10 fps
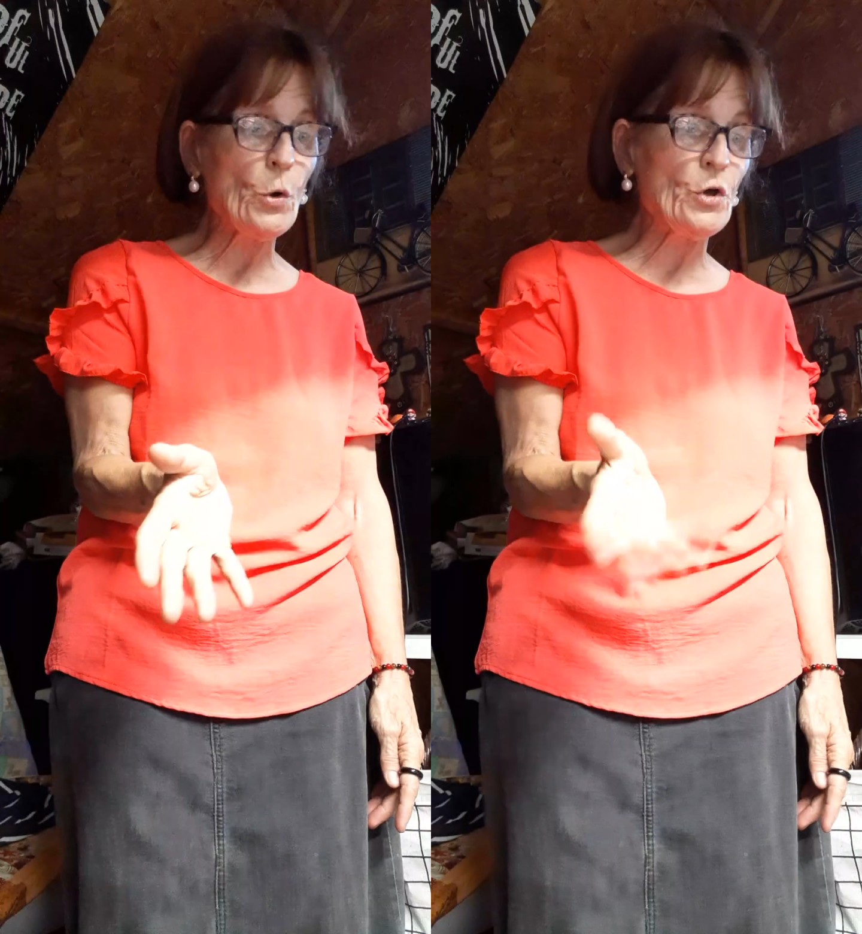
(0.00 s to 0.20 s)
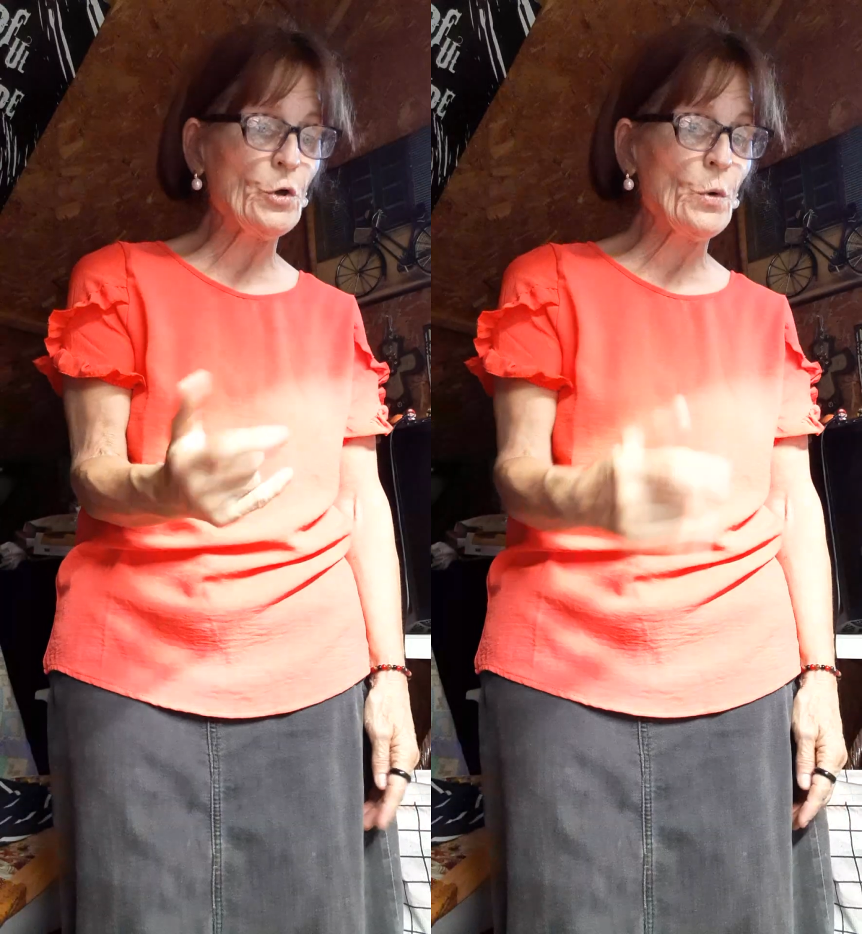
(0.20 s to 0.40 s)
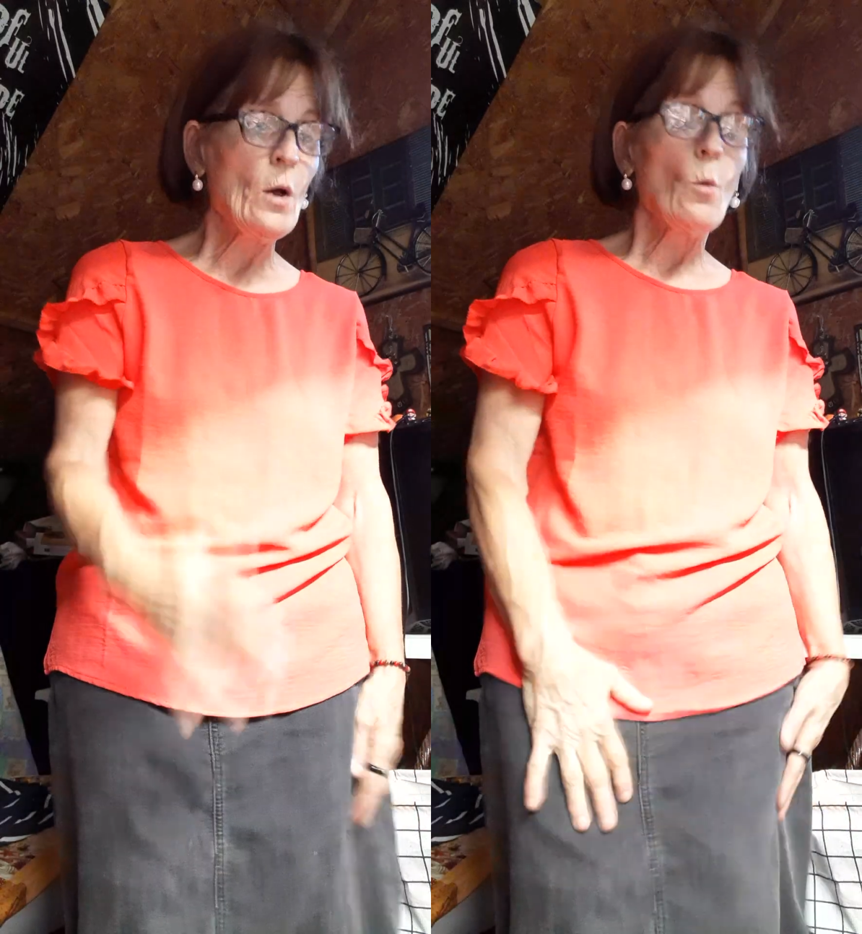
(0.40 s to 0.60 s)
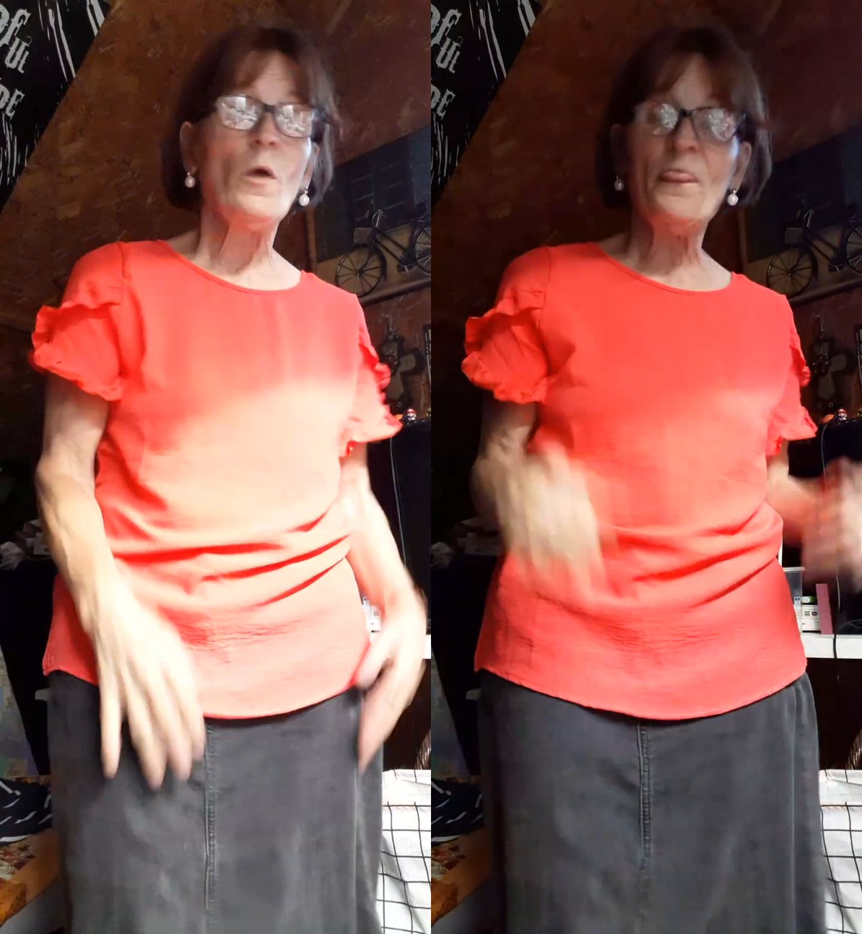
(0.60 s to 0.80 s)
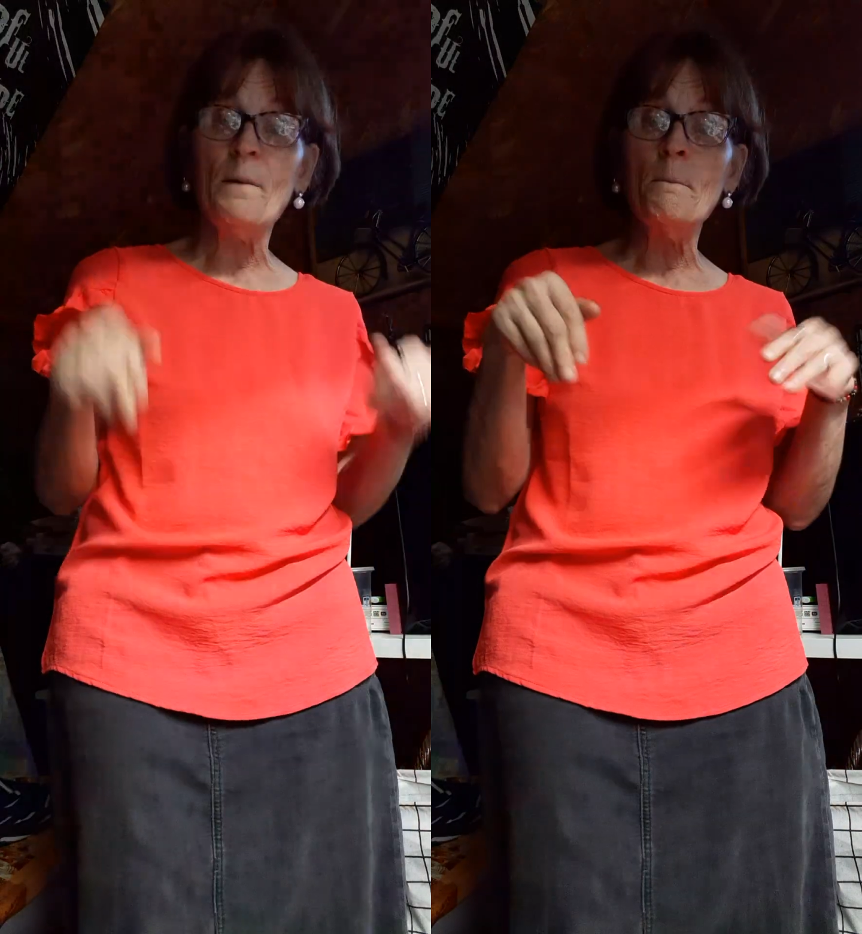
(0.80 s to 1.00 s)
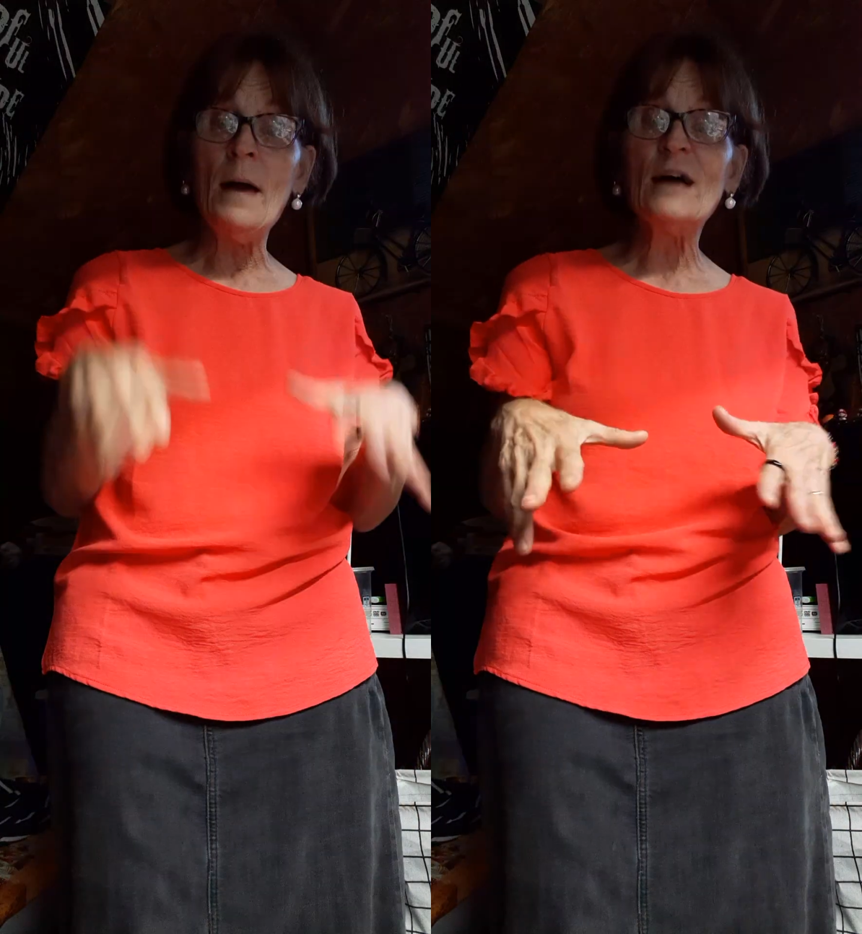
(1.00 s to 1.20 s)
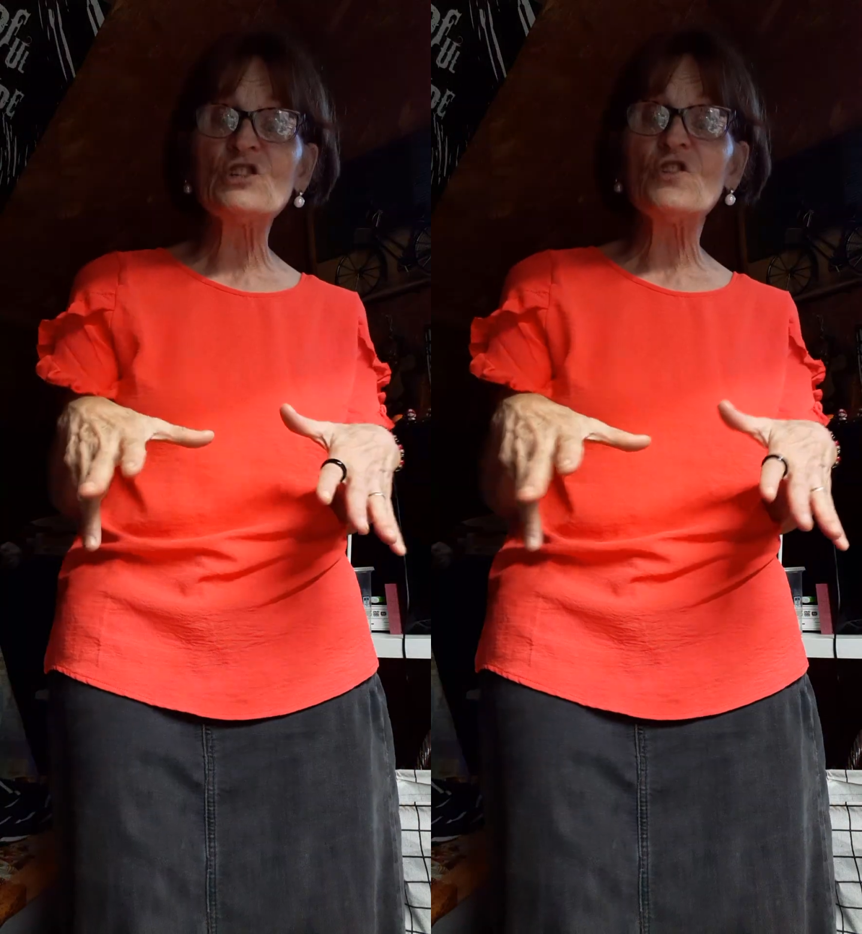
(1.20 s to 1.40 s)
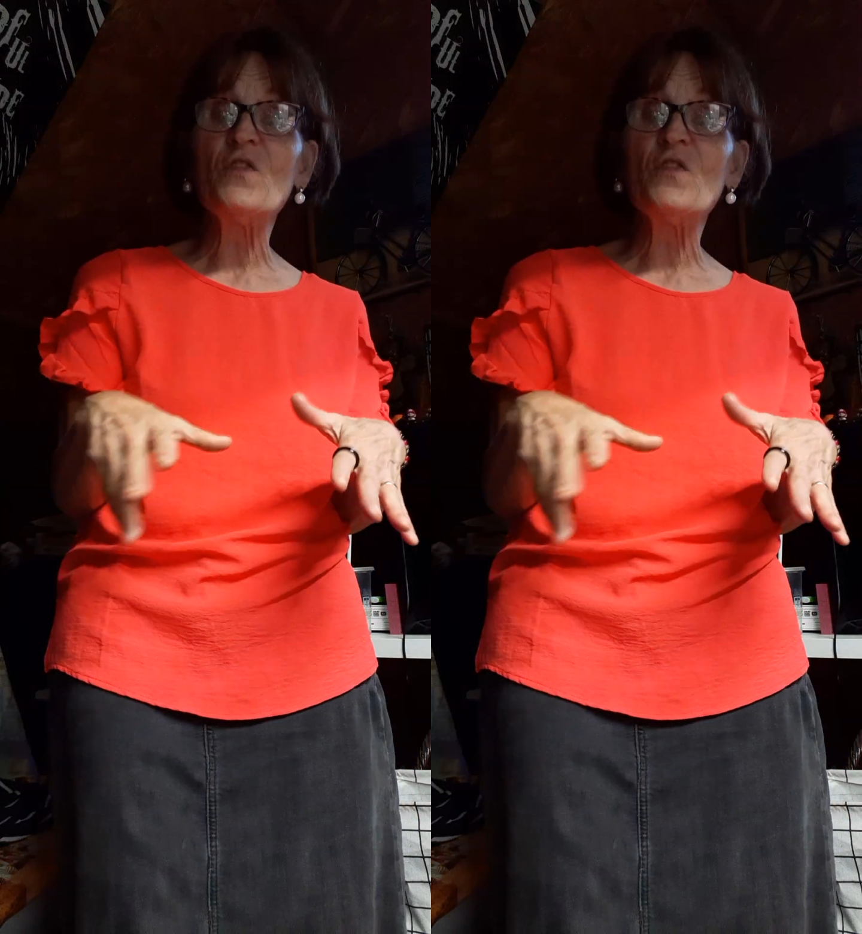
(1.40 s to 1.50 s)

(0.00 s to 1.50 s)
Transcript: you with the mesh.